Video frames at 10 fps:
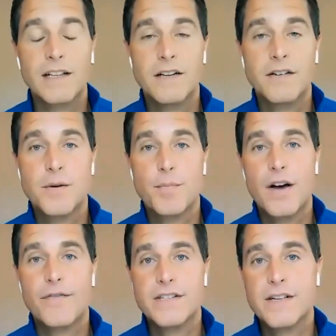leadership
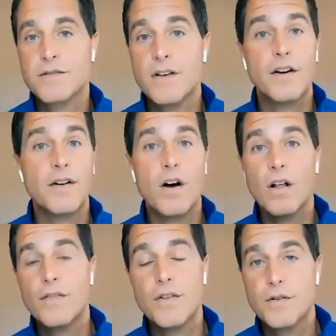office, I was on
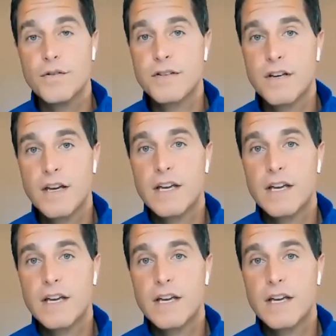all of those